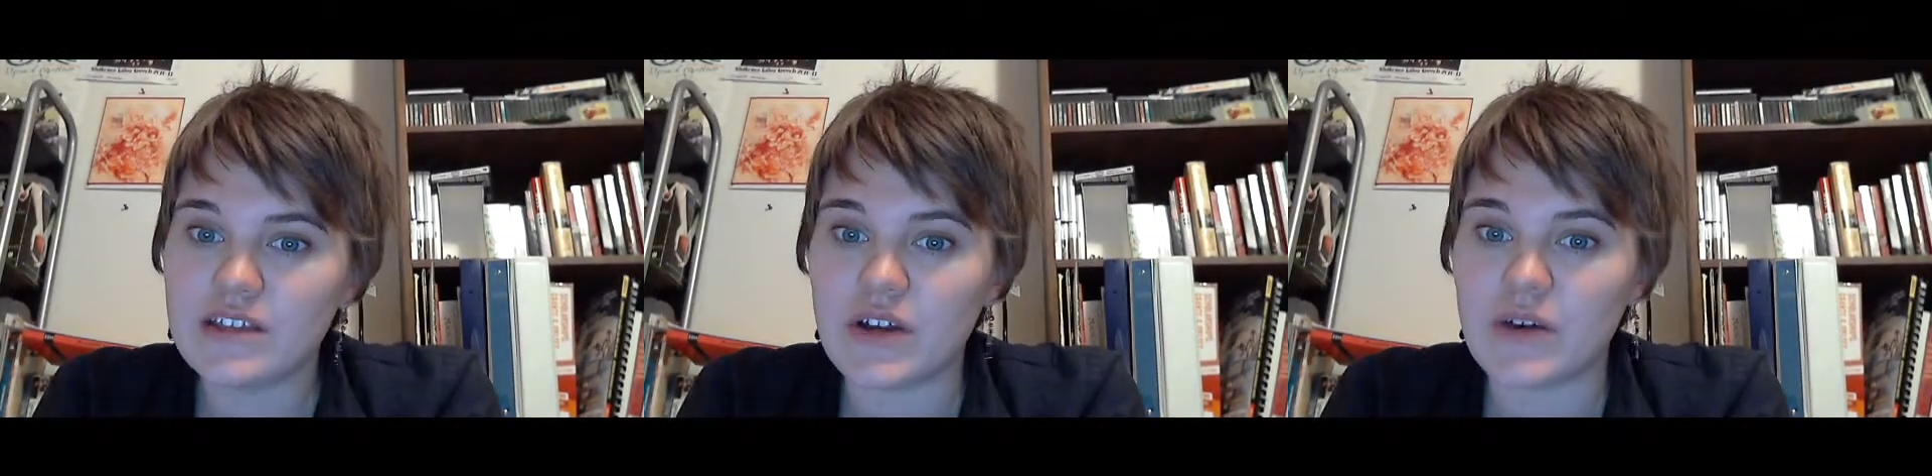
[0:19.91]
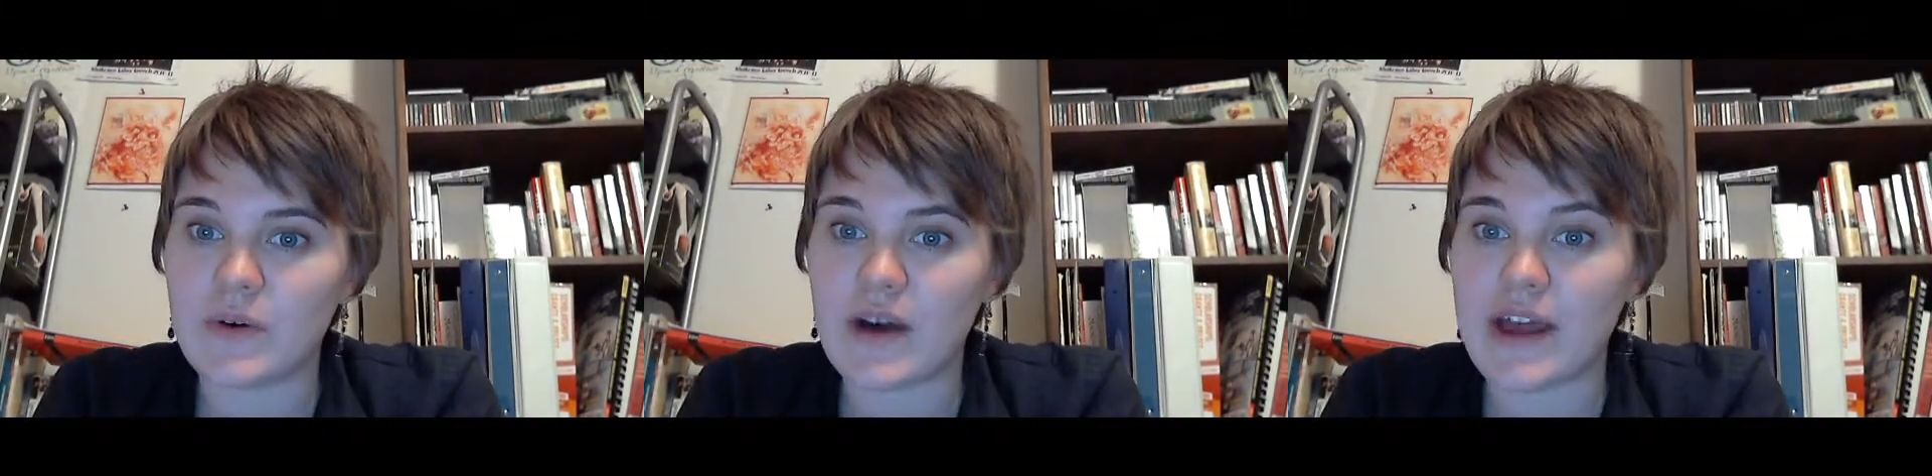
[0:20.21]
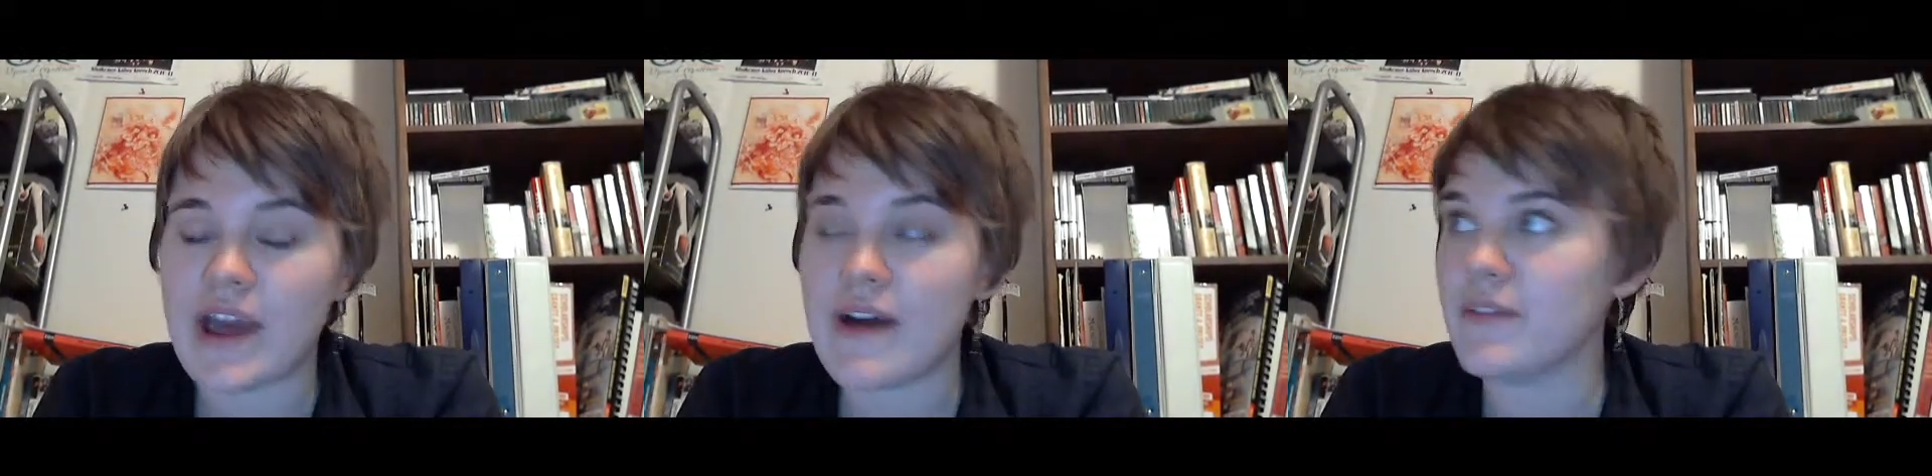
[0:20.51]
So I
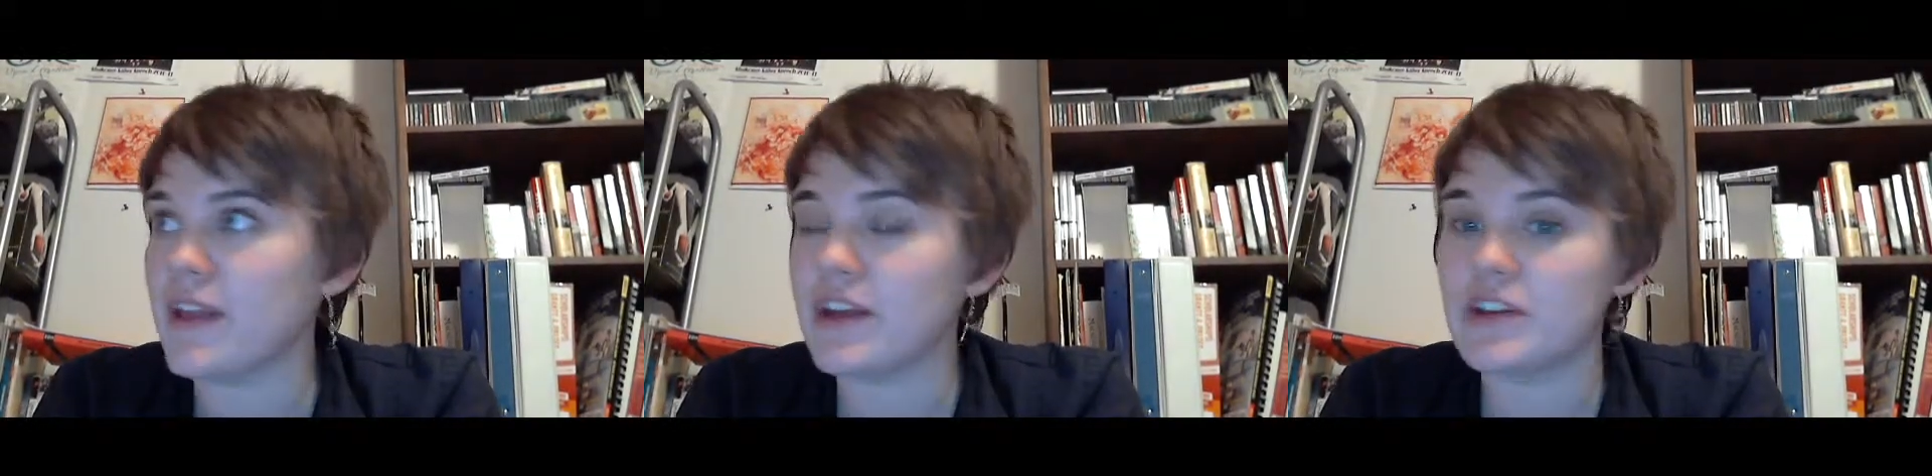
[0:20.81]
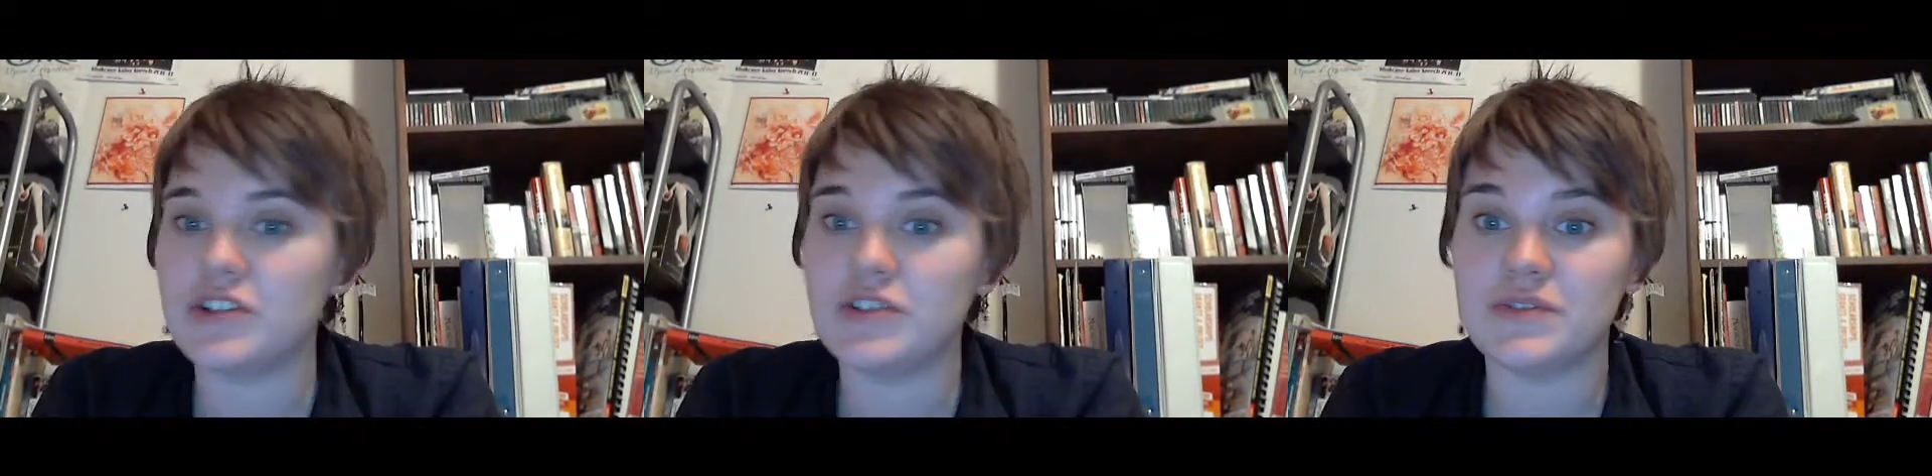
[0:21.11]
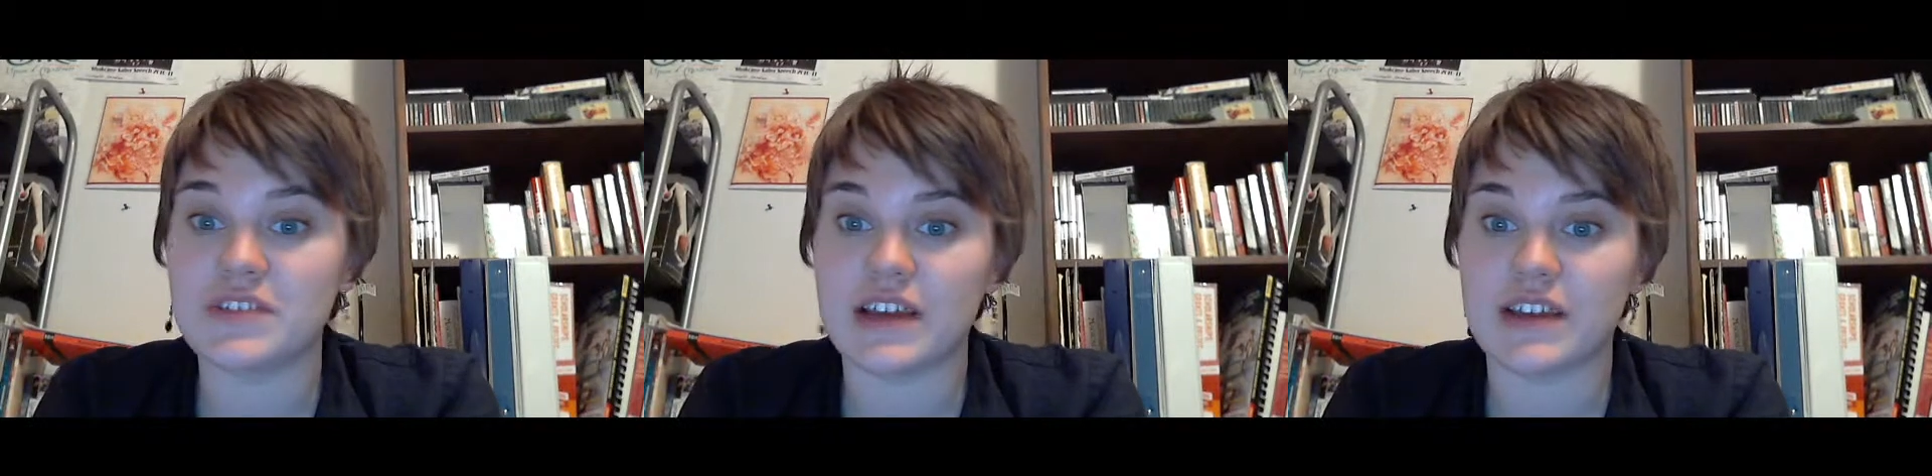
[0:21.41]
have like
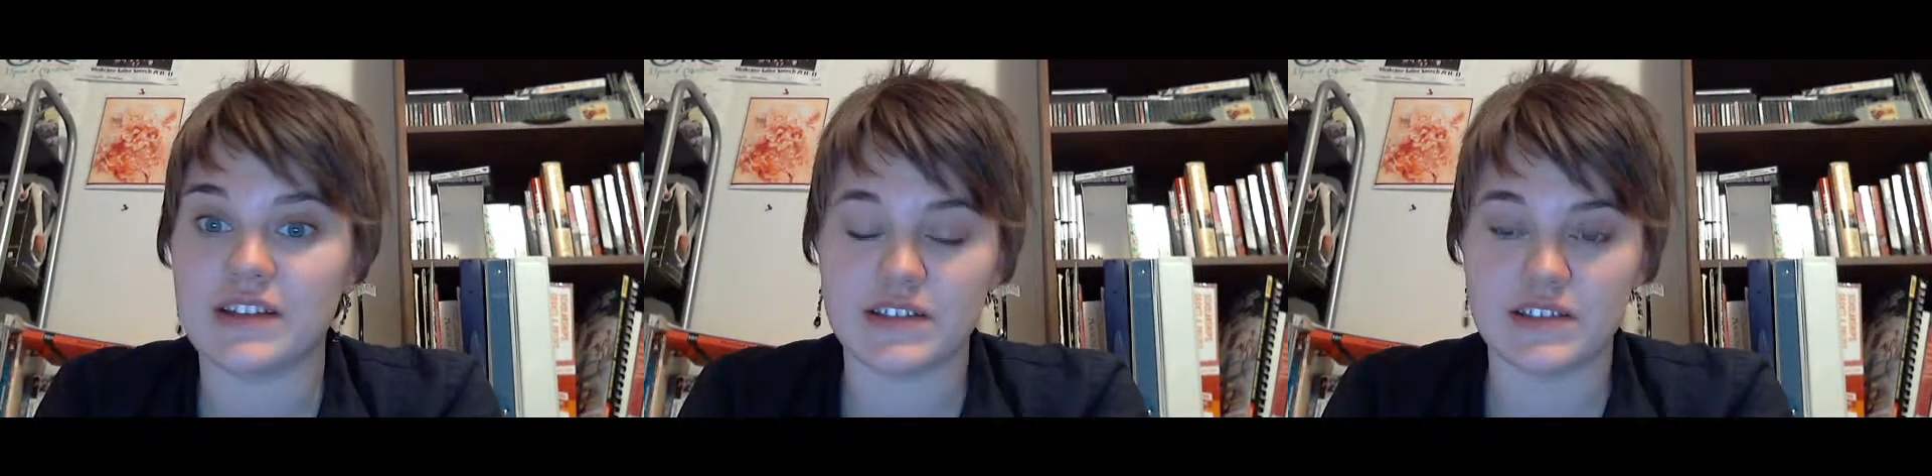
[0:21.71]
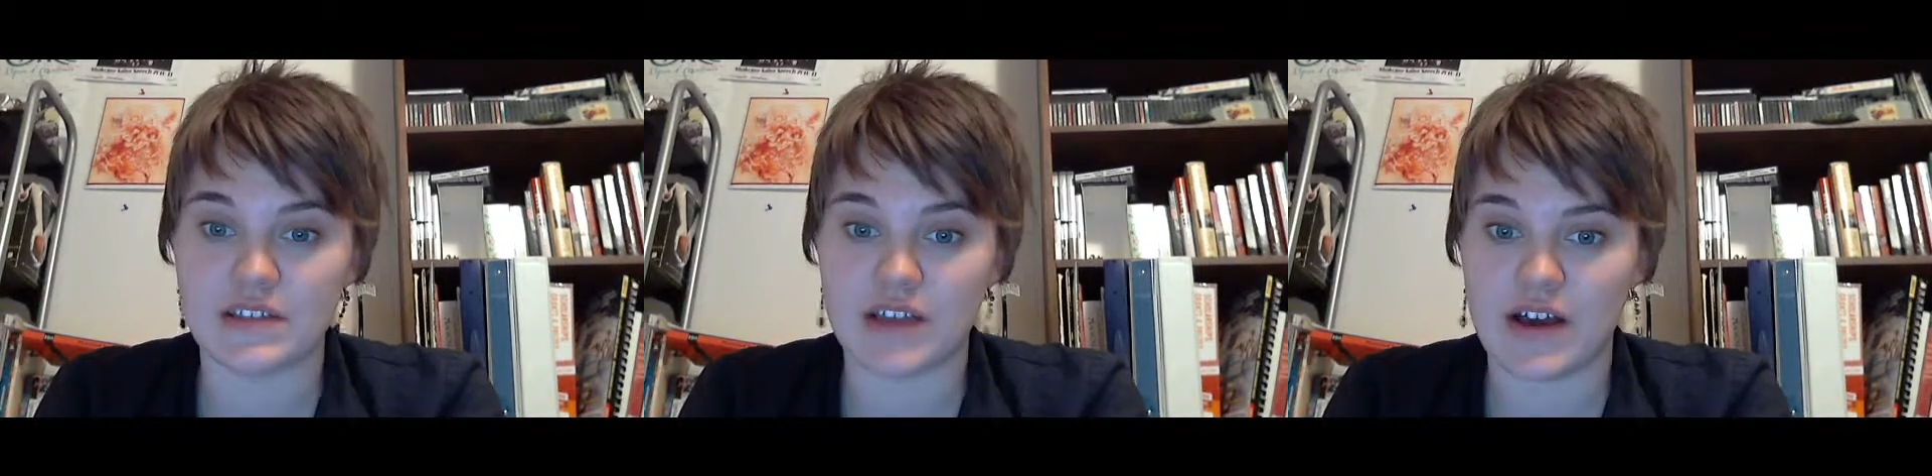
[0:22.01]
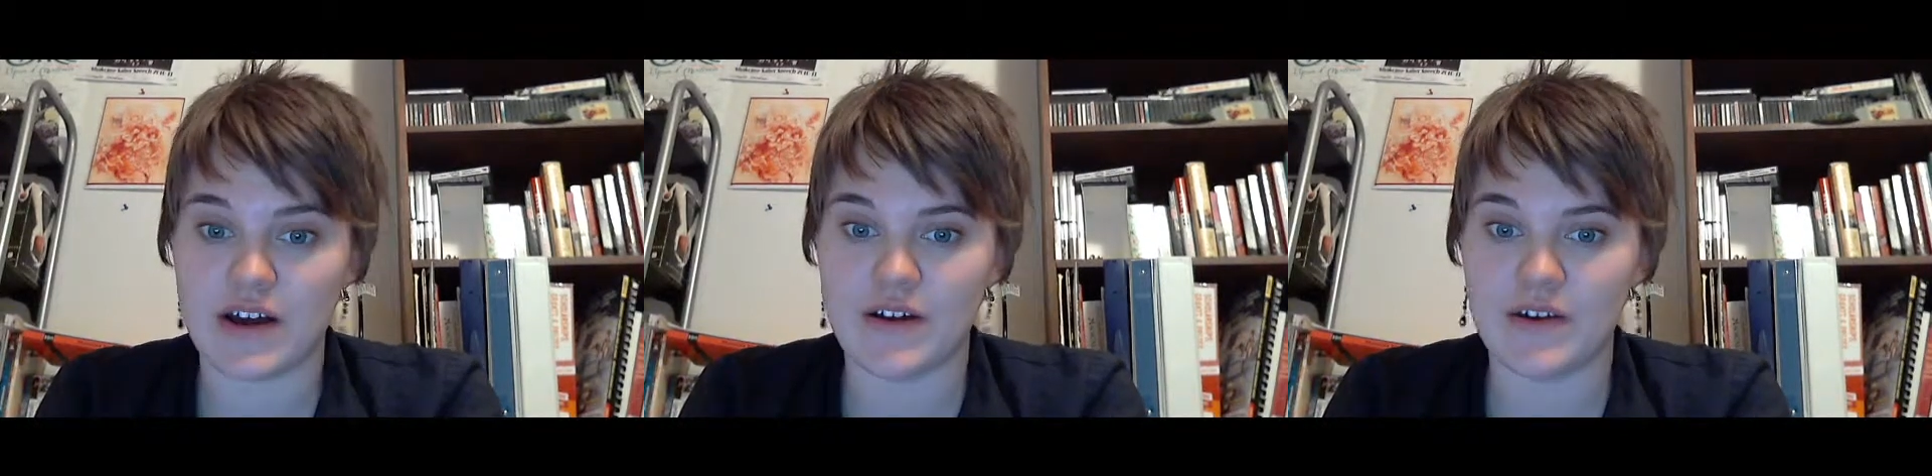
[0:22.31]
2 seconds
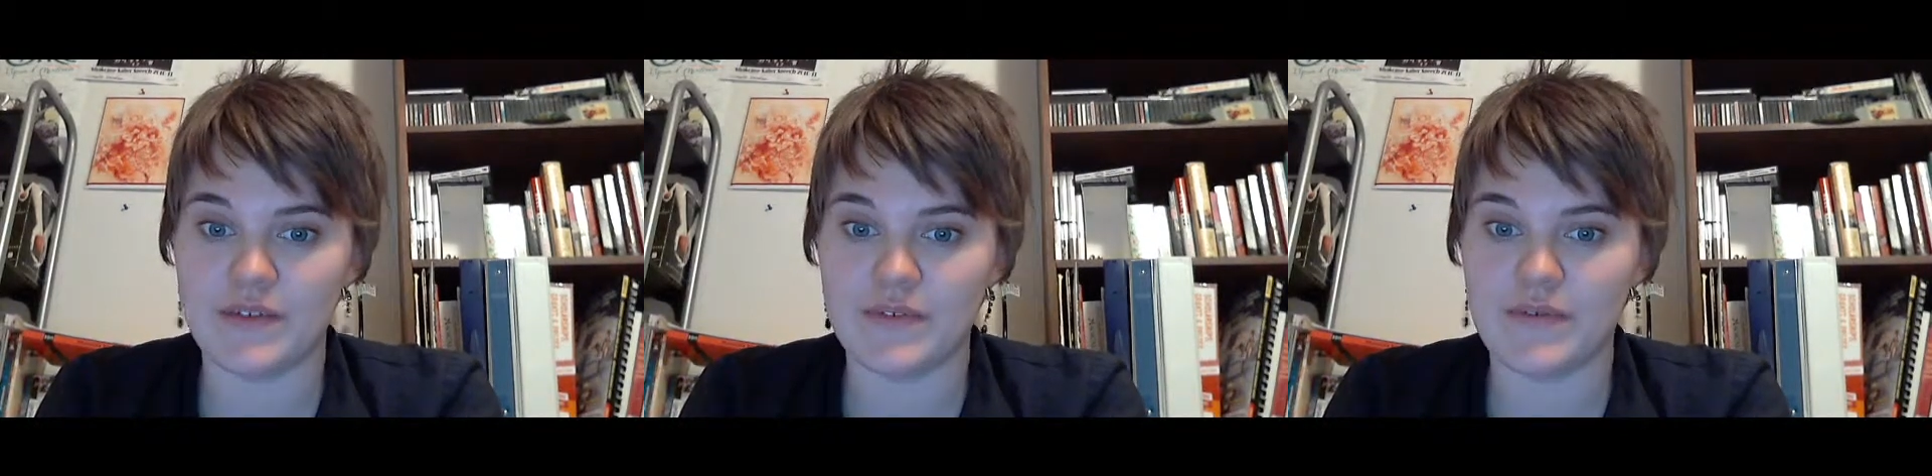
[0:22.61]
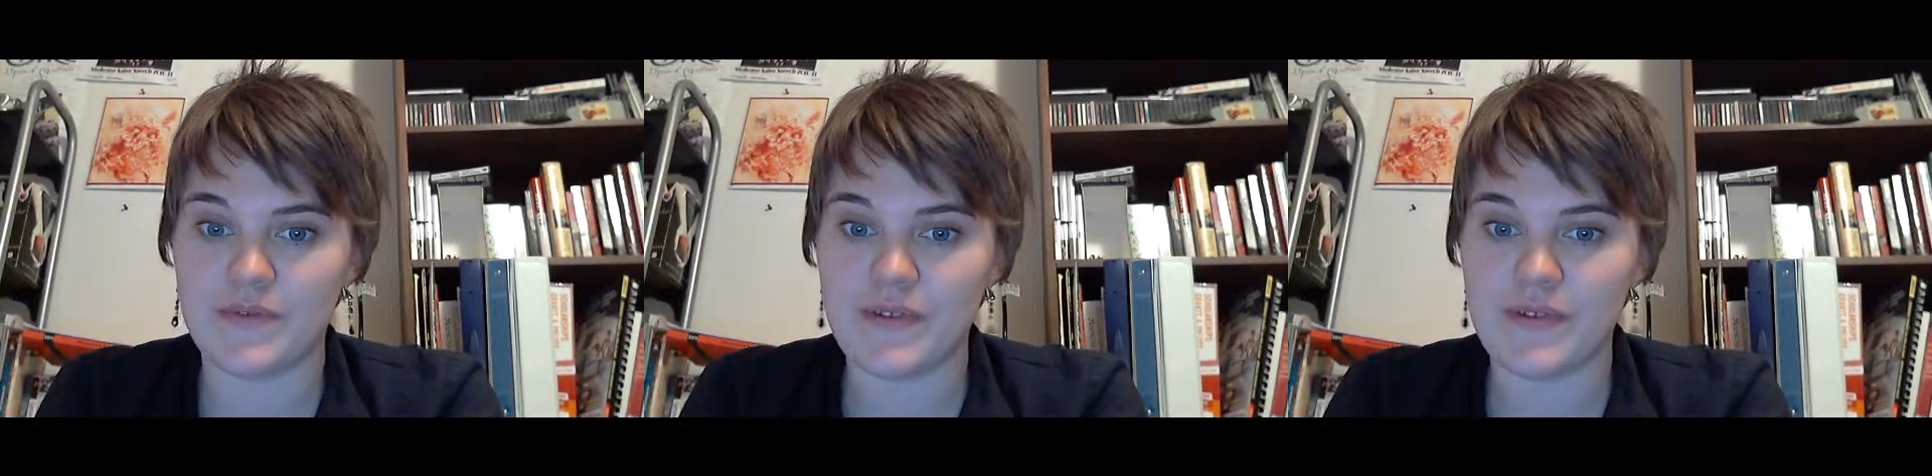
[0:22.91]
of